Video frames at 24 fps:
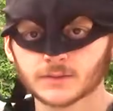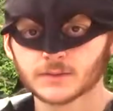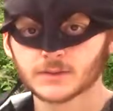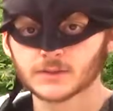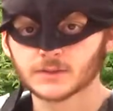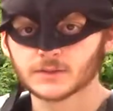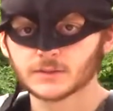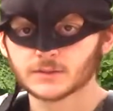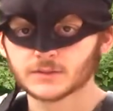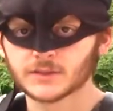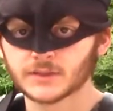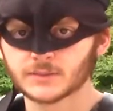
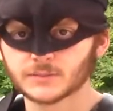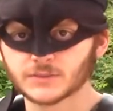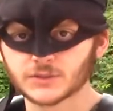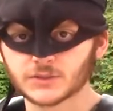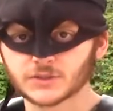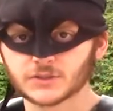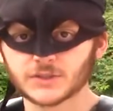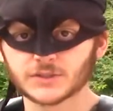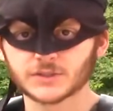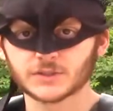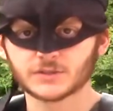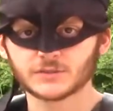It's a little
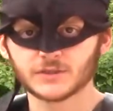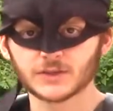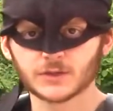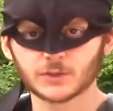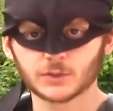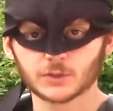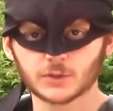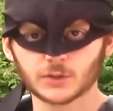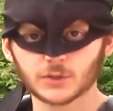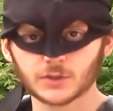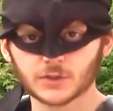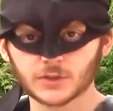demonstration of how
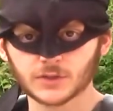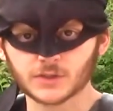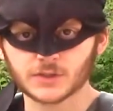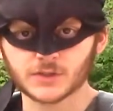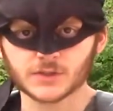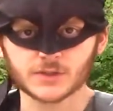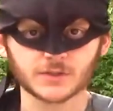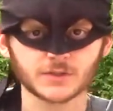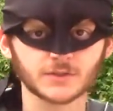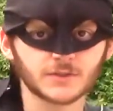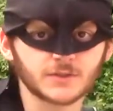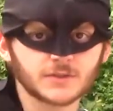it
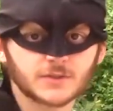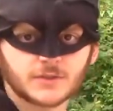looks.